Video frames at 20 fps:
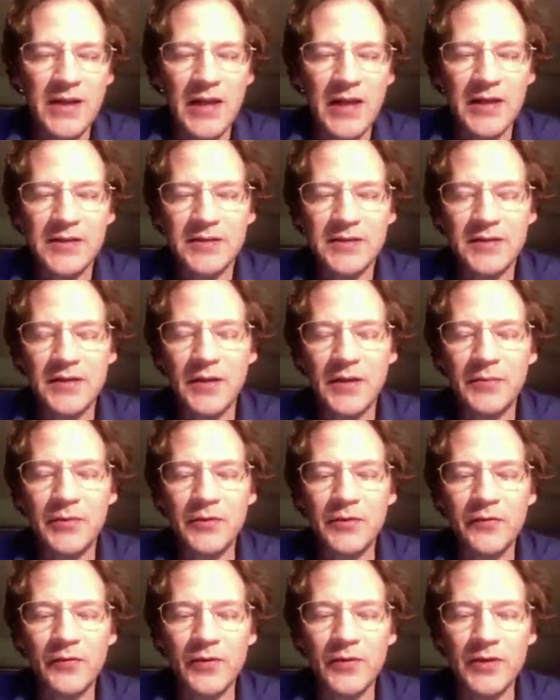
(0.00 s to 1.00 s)

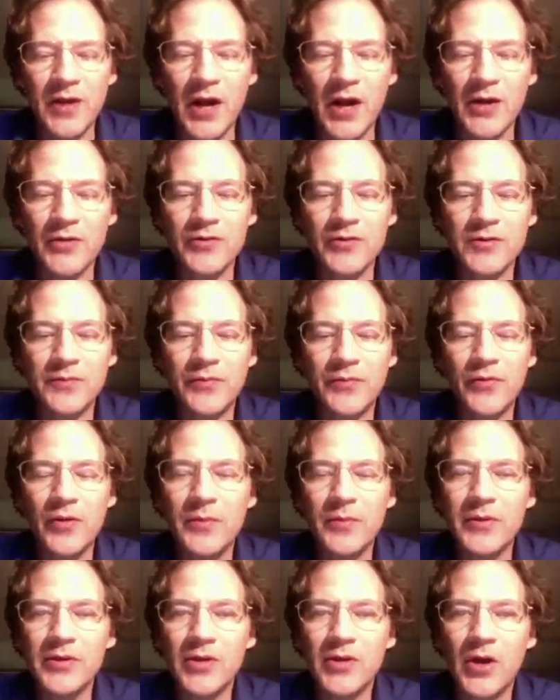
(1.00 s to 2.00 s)
STW for a doctor's
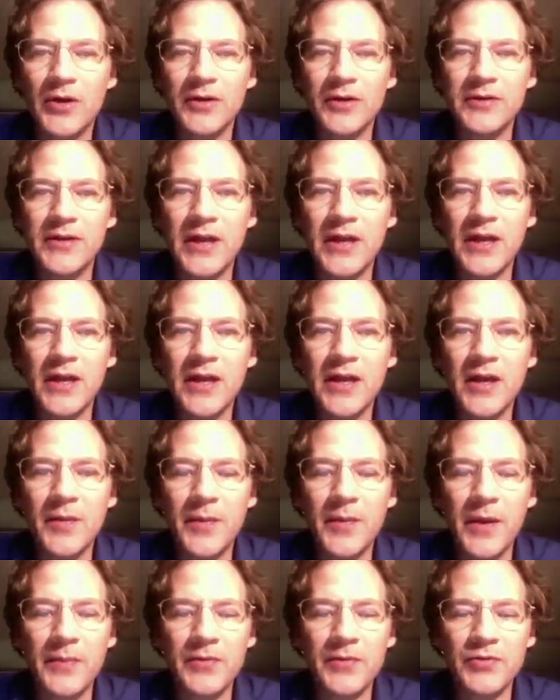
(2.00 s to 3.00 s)
appointment on a day
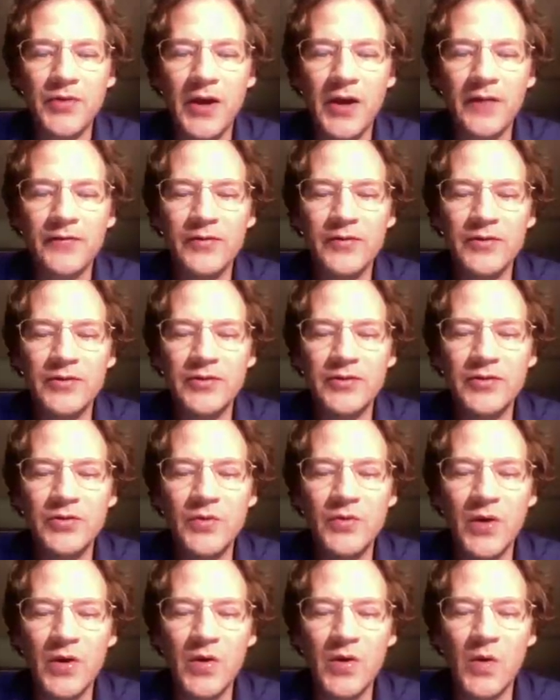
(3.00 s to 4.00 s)
a paper draft is
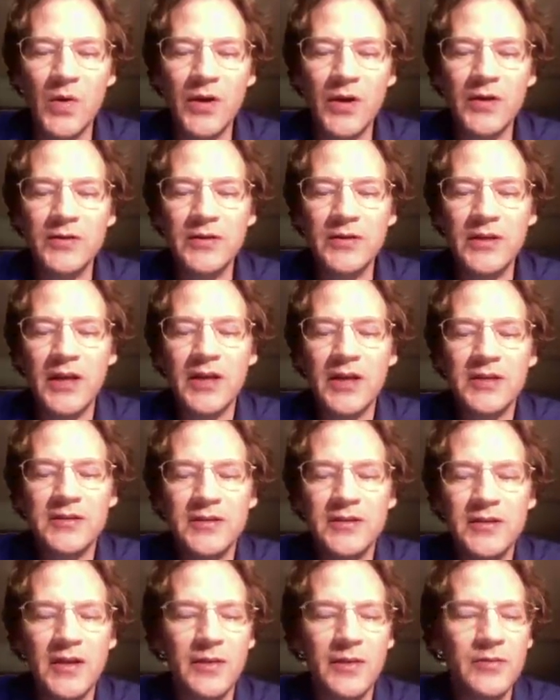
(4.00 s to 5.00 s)
due, according to the
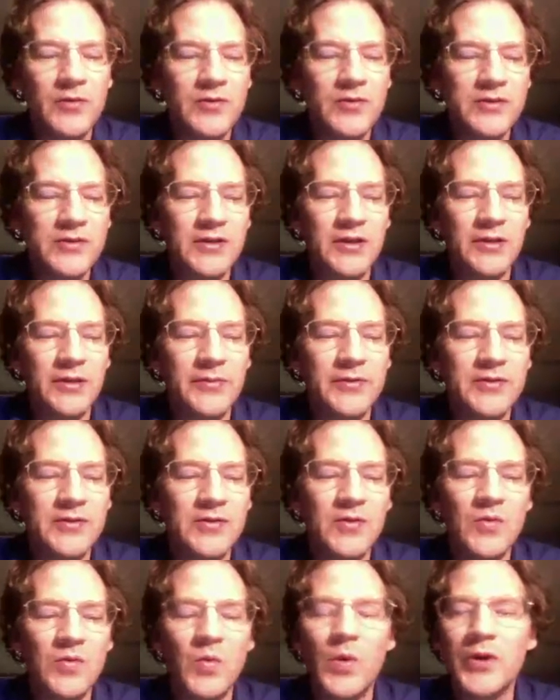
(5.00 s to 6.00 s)
STW
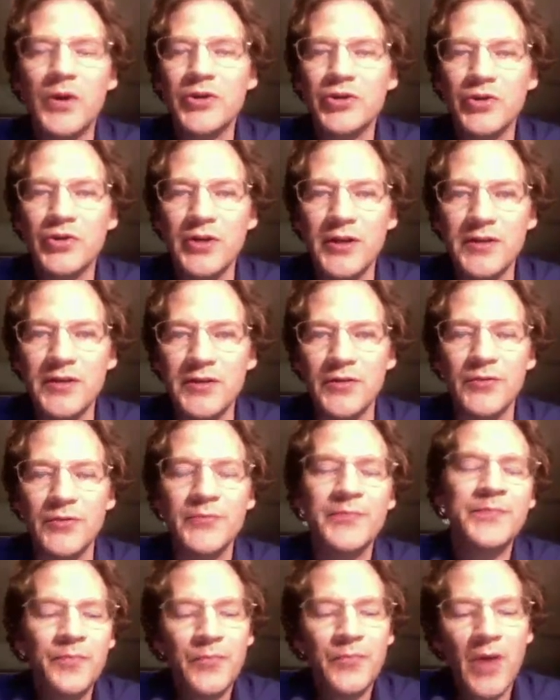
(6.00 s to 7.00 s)
syllabus, what should he do?
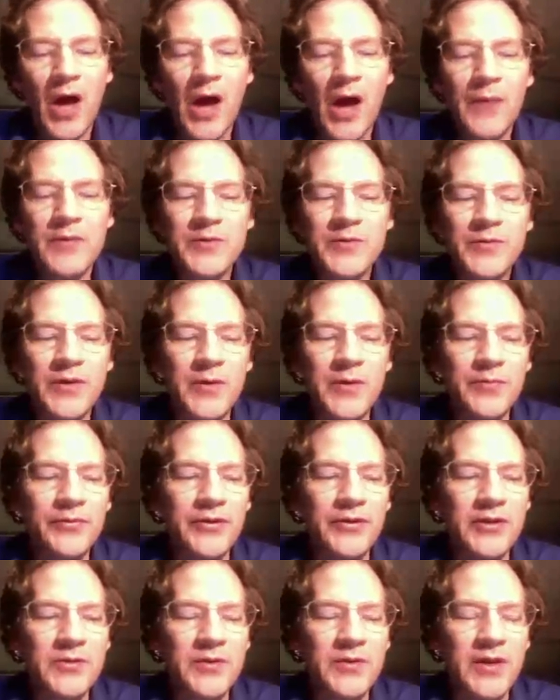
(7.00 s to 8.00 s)
I was pretty
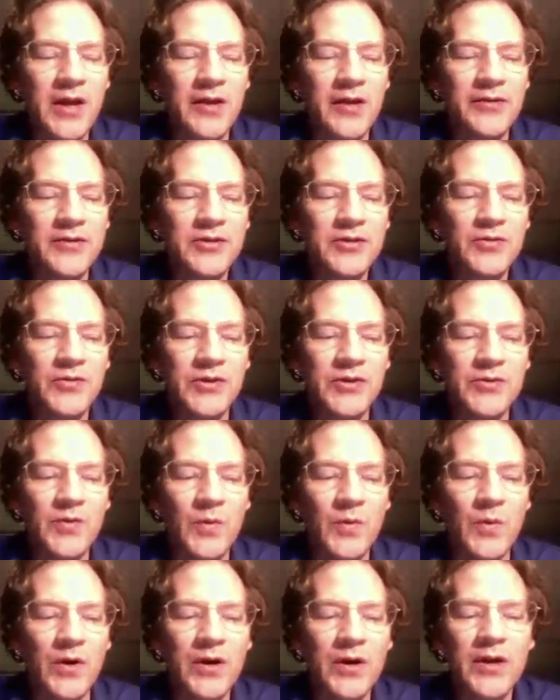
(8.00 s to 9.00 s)
pleased with how this quiz
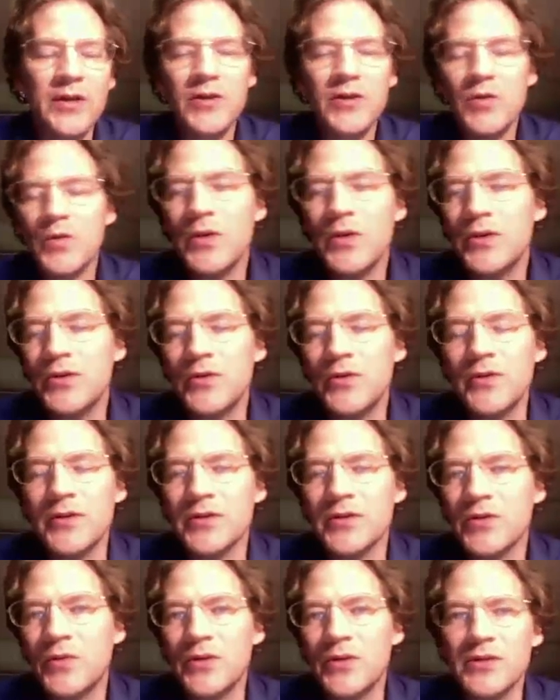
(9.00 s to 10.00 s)
would work, and you do
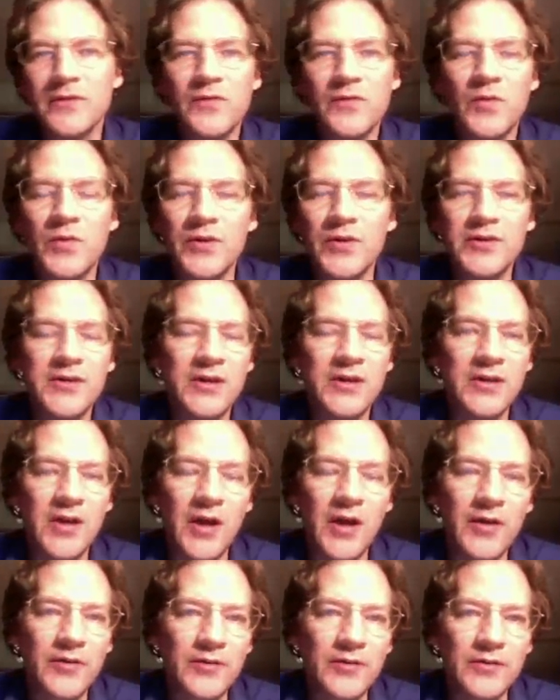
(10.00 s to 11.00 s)
this quiz, of course, in
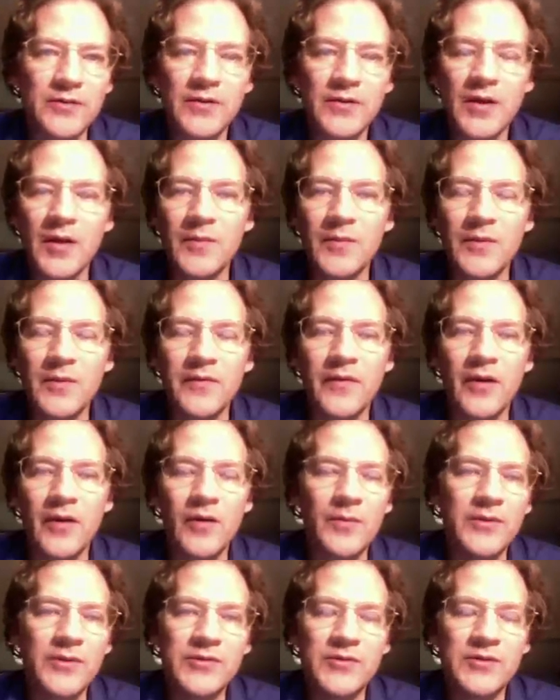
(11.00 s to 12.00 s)
other
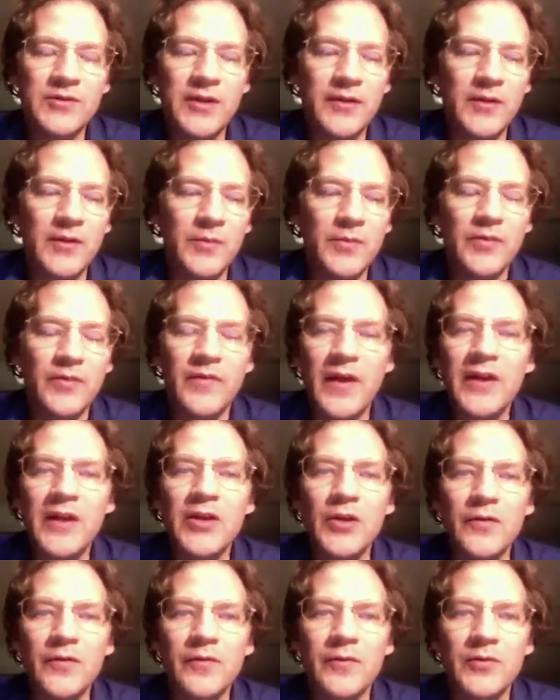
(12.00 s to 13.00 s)
environments. There's nothing
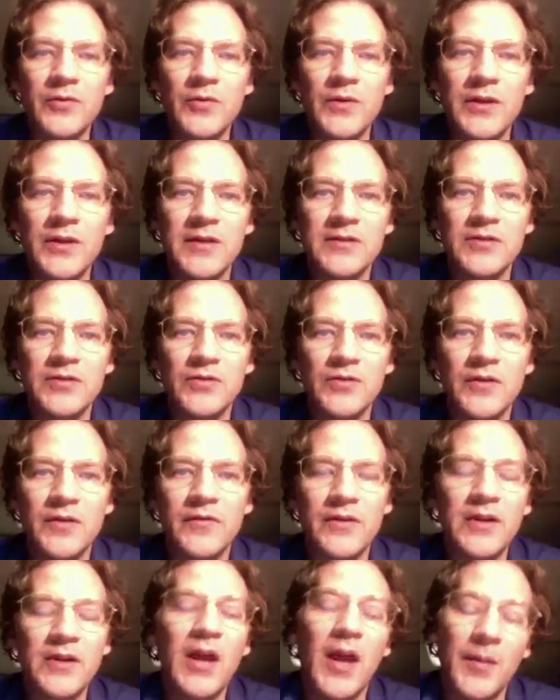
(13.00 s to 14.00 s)
preventing you from doing this in
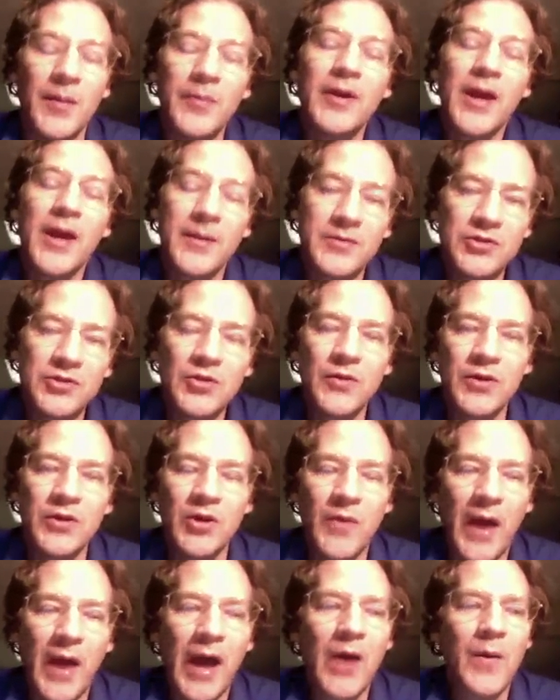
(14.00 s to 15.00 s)
Griffingate, but I am showing
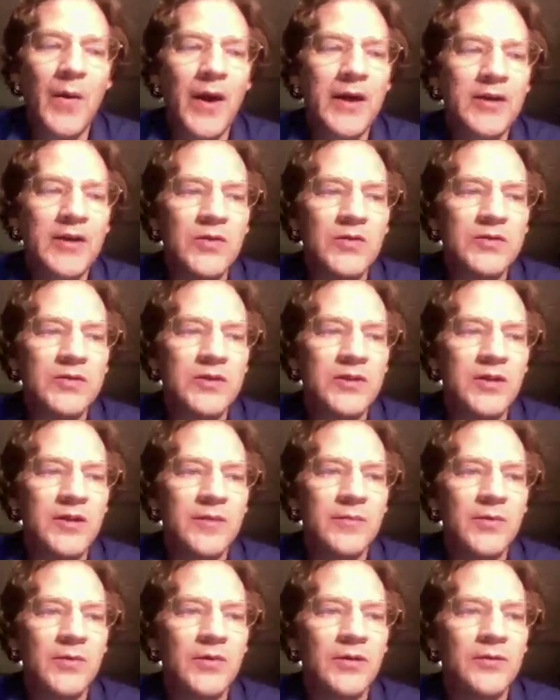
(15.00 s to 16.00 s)
you how I used it
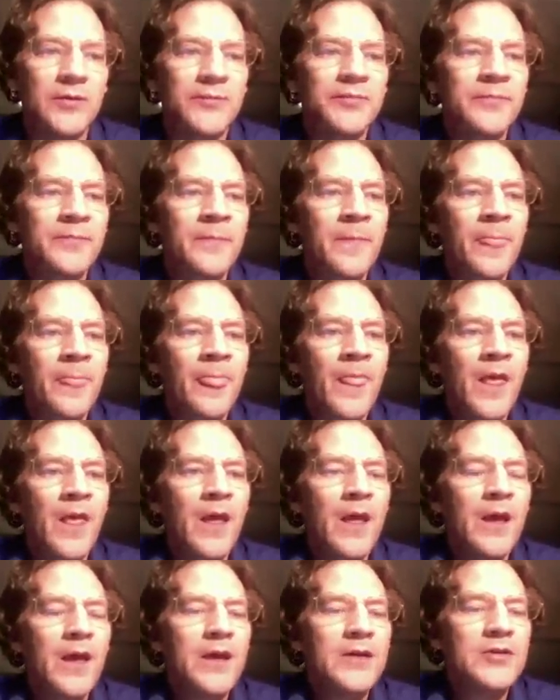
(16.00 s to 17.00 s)
in Moodle.
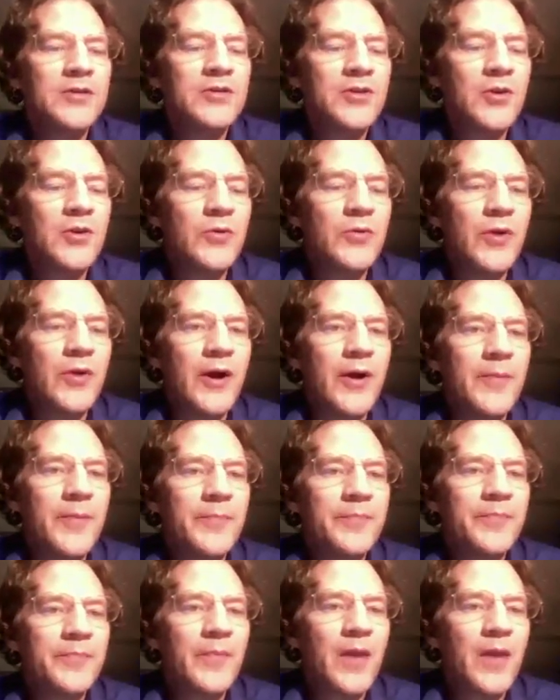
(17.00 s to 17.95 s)
So I'm